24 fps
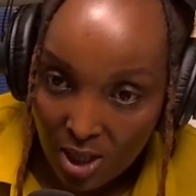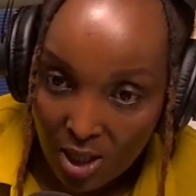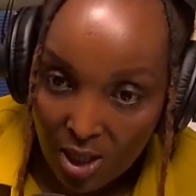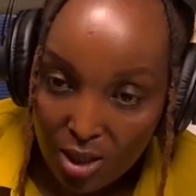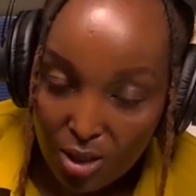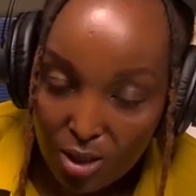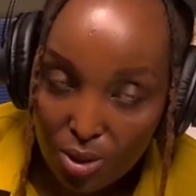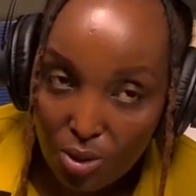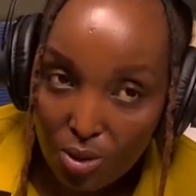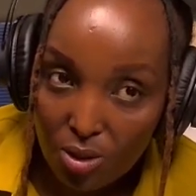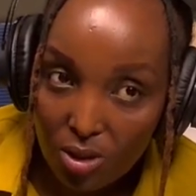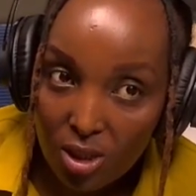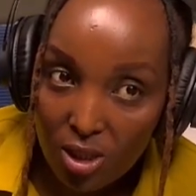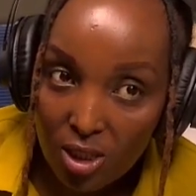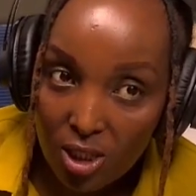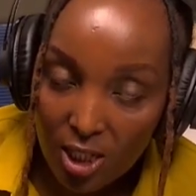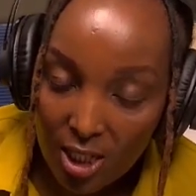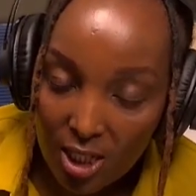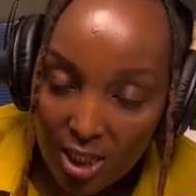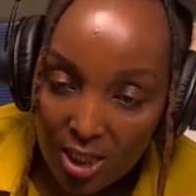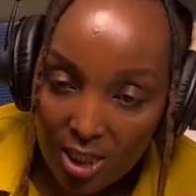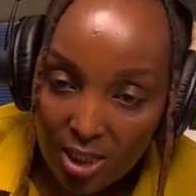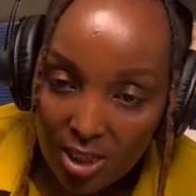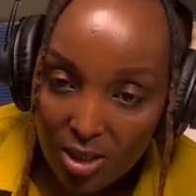So
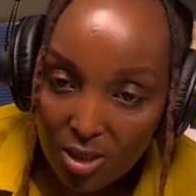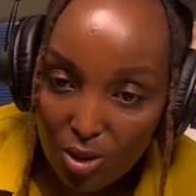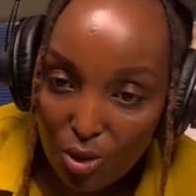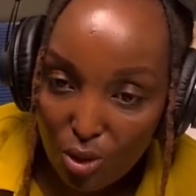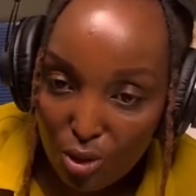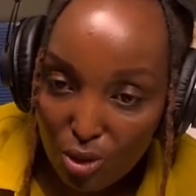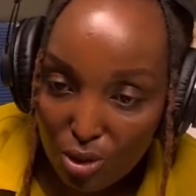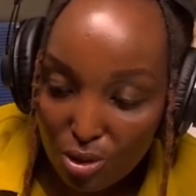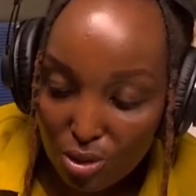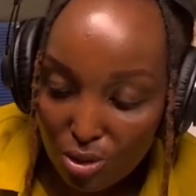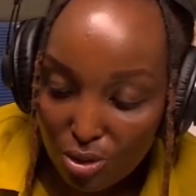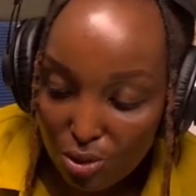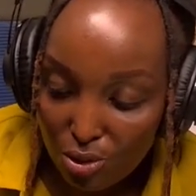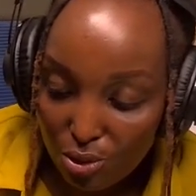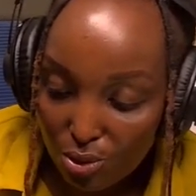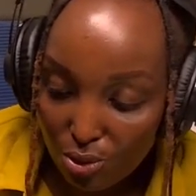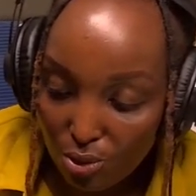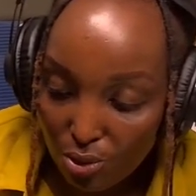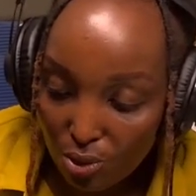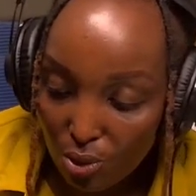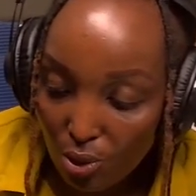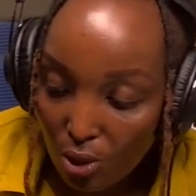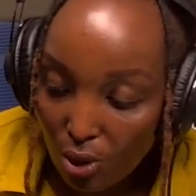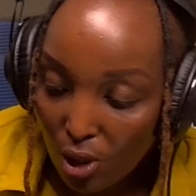this goes
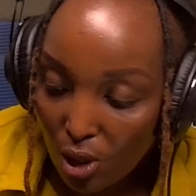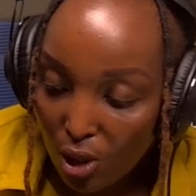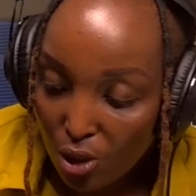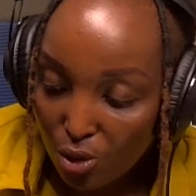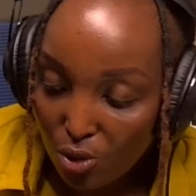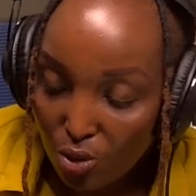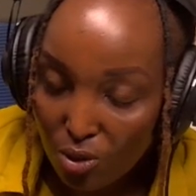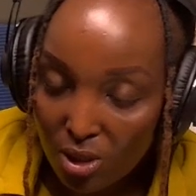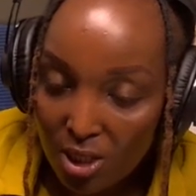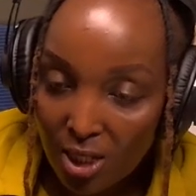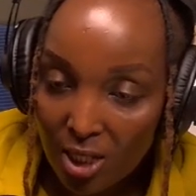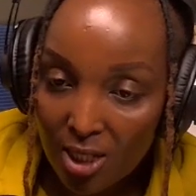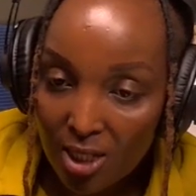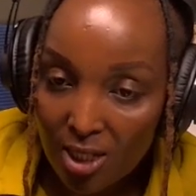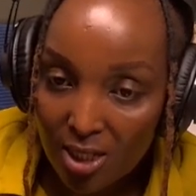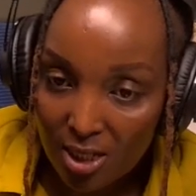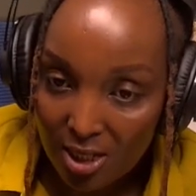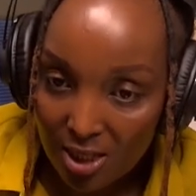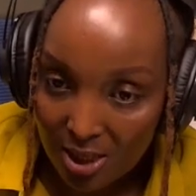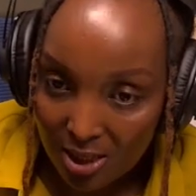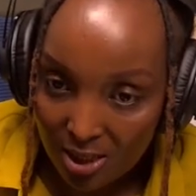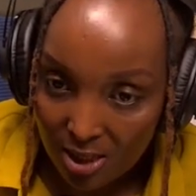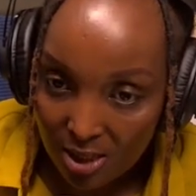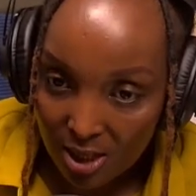through to the
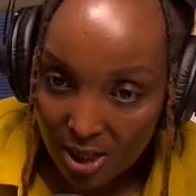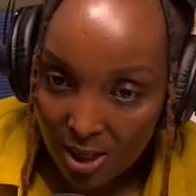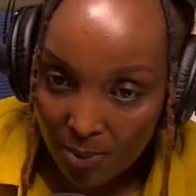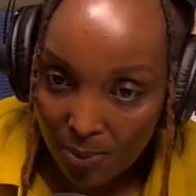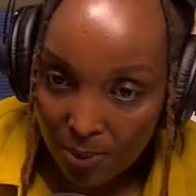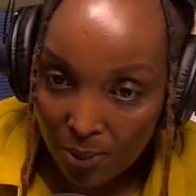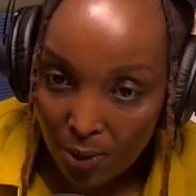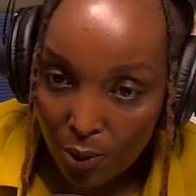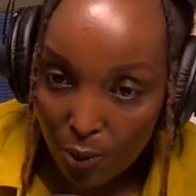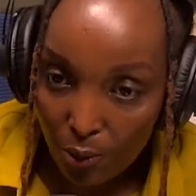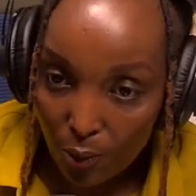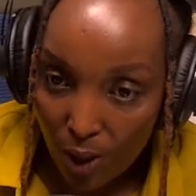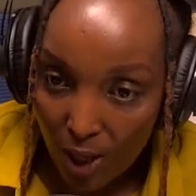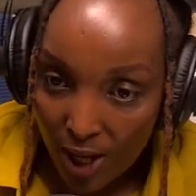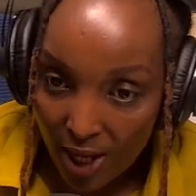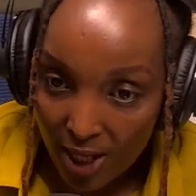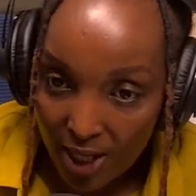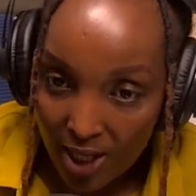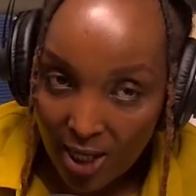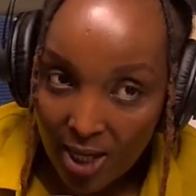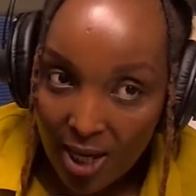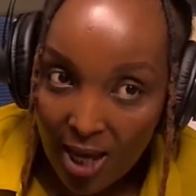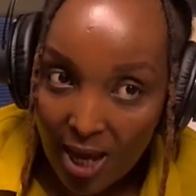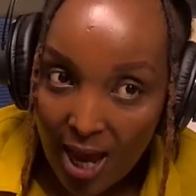AgriStrap.
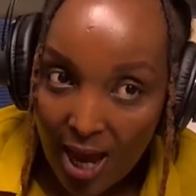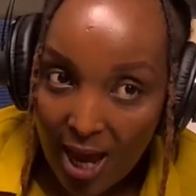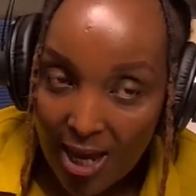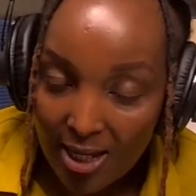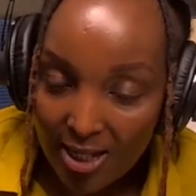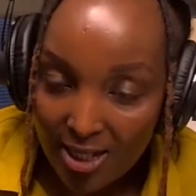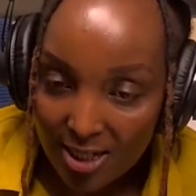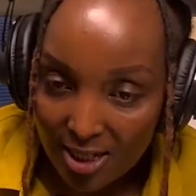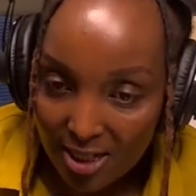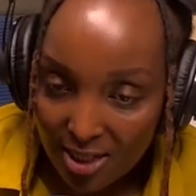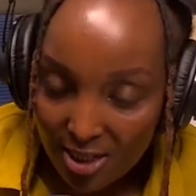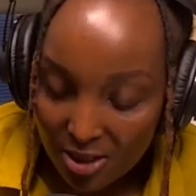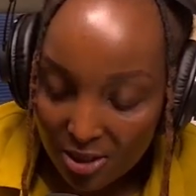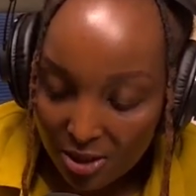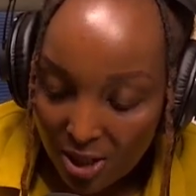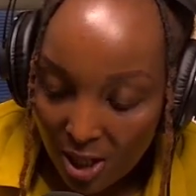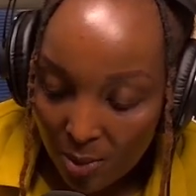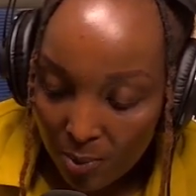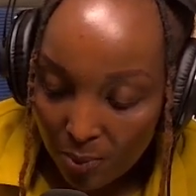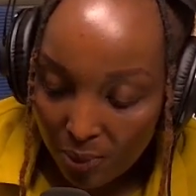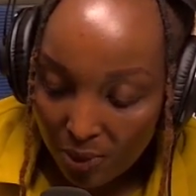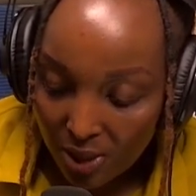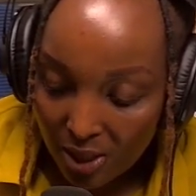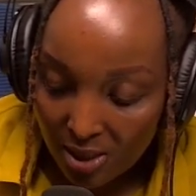Why?
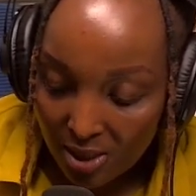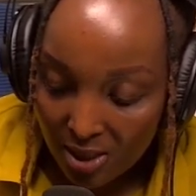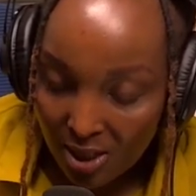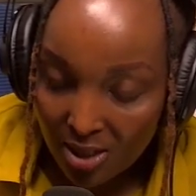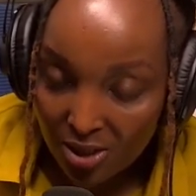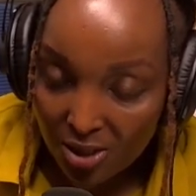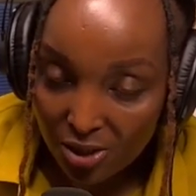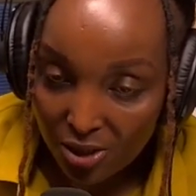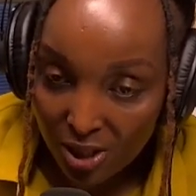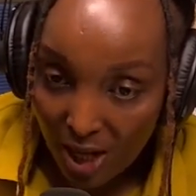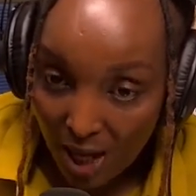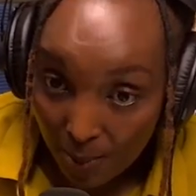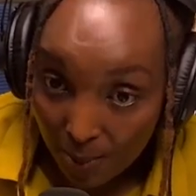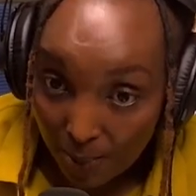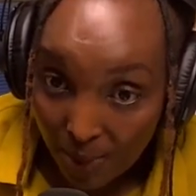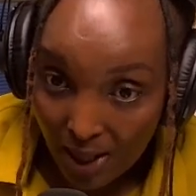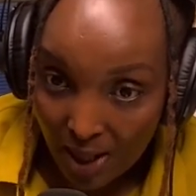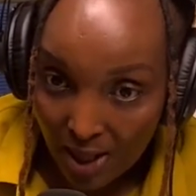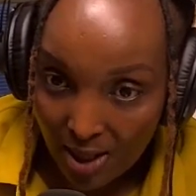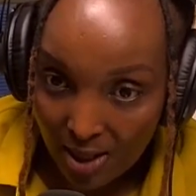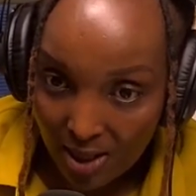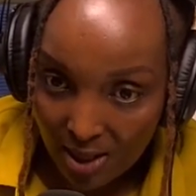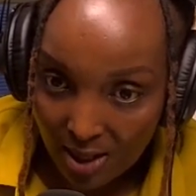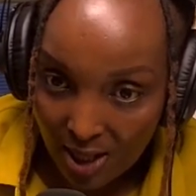AgriStrap is a
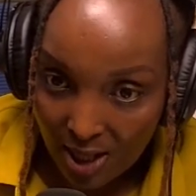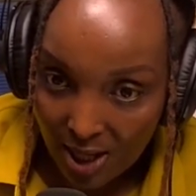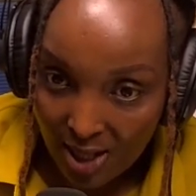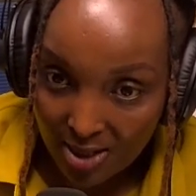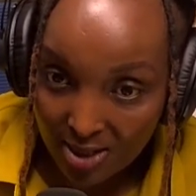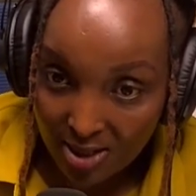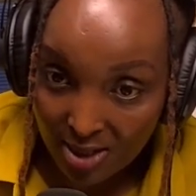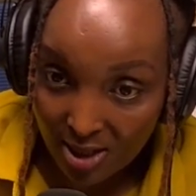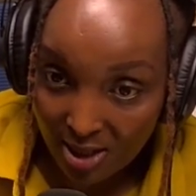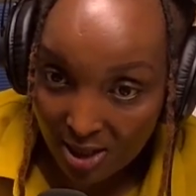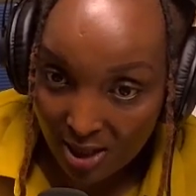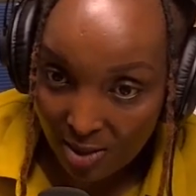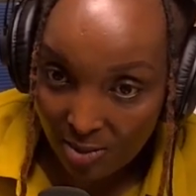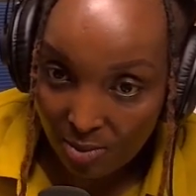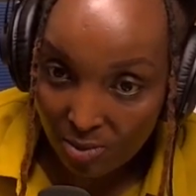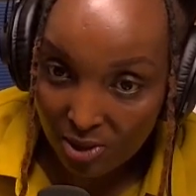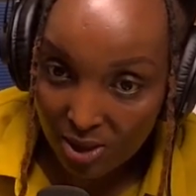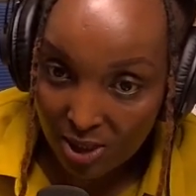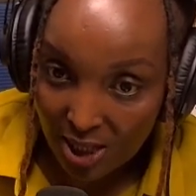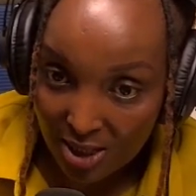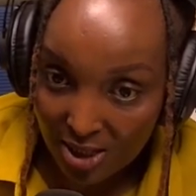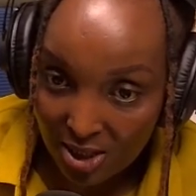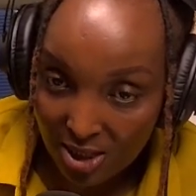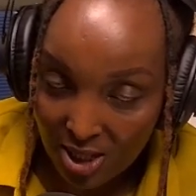trapper, as the name
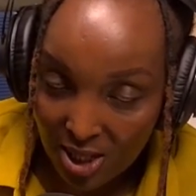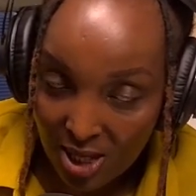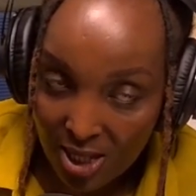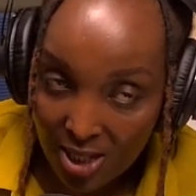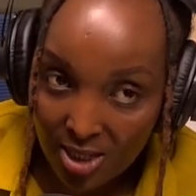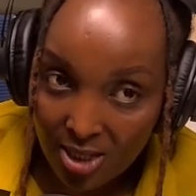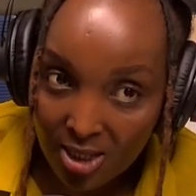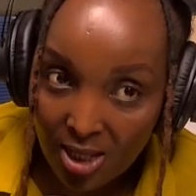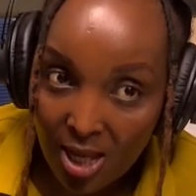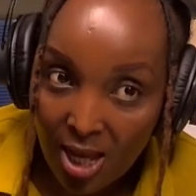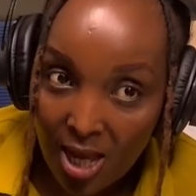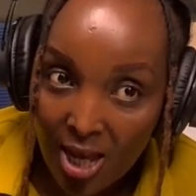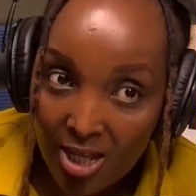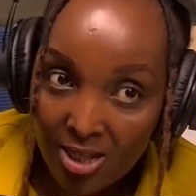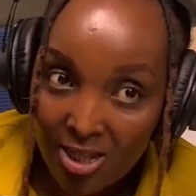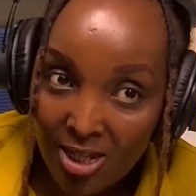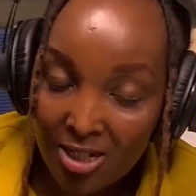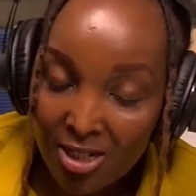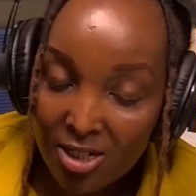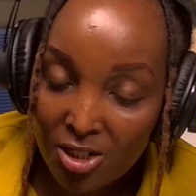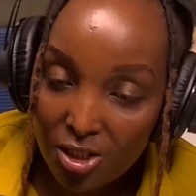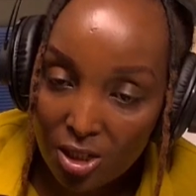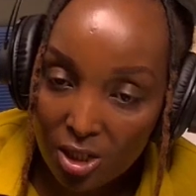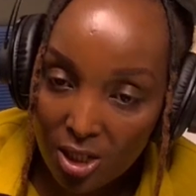suggests,
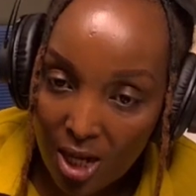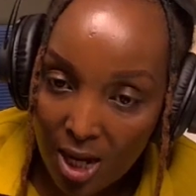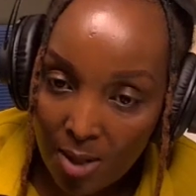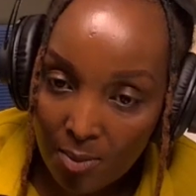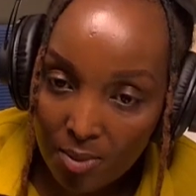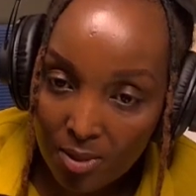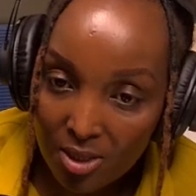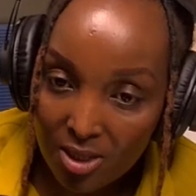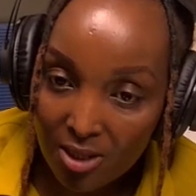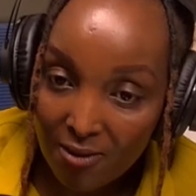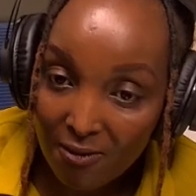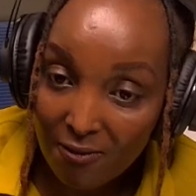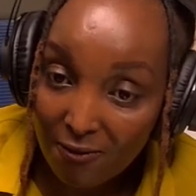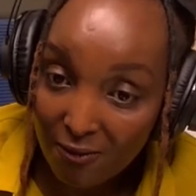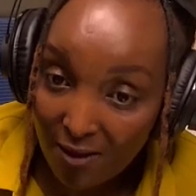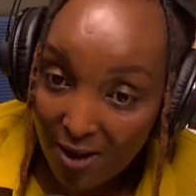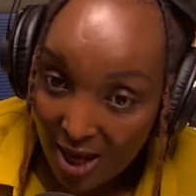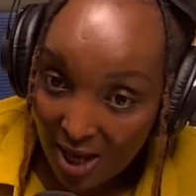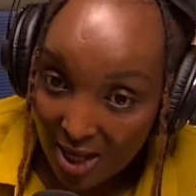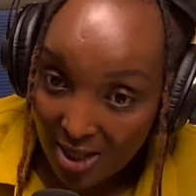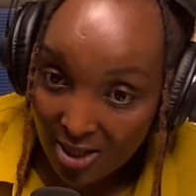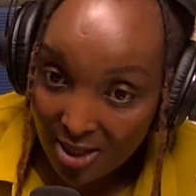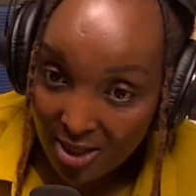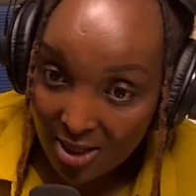that traps the
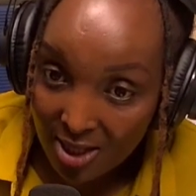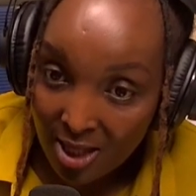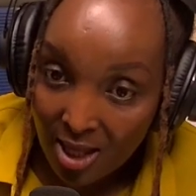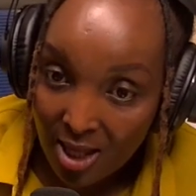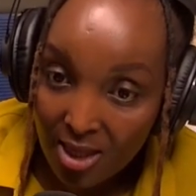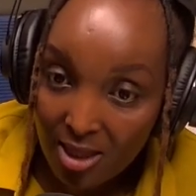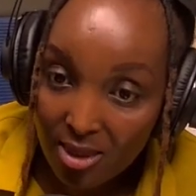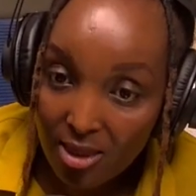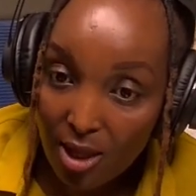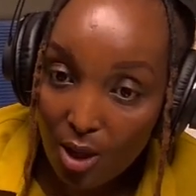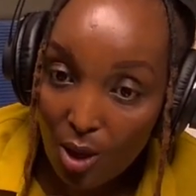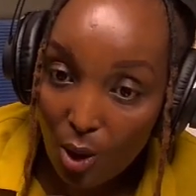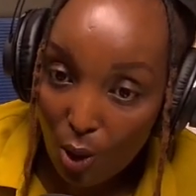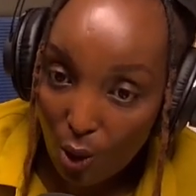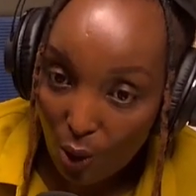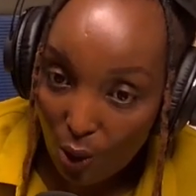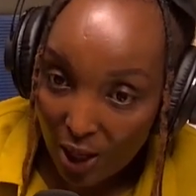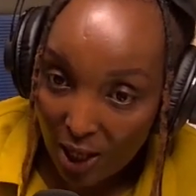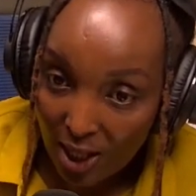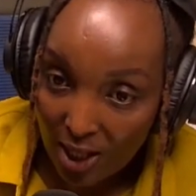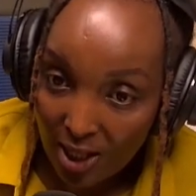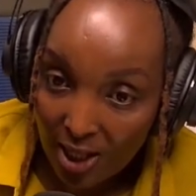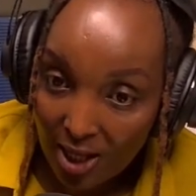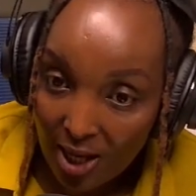fats, the
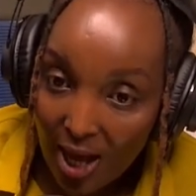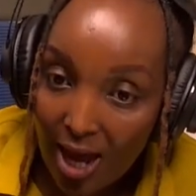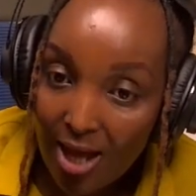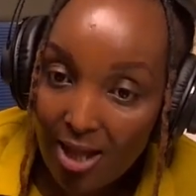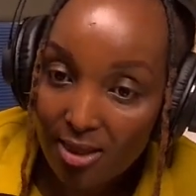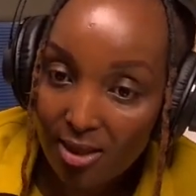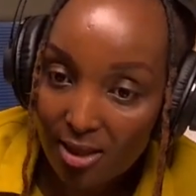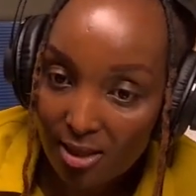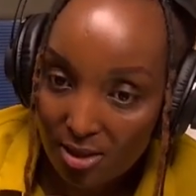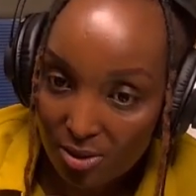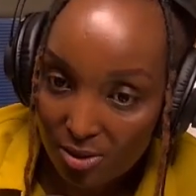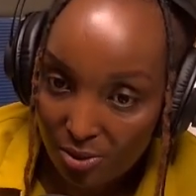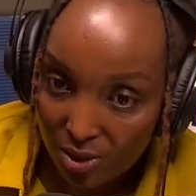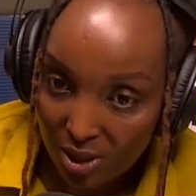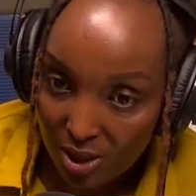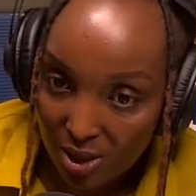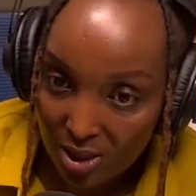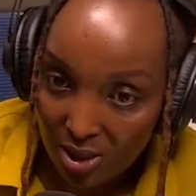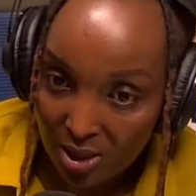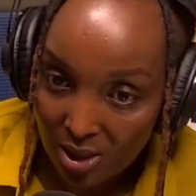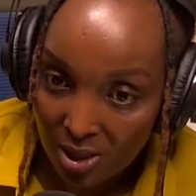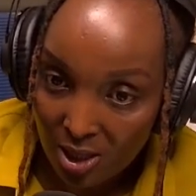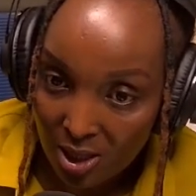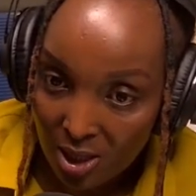oil, and the
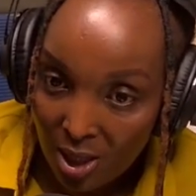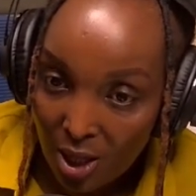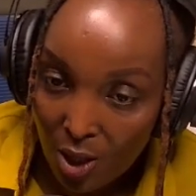grease.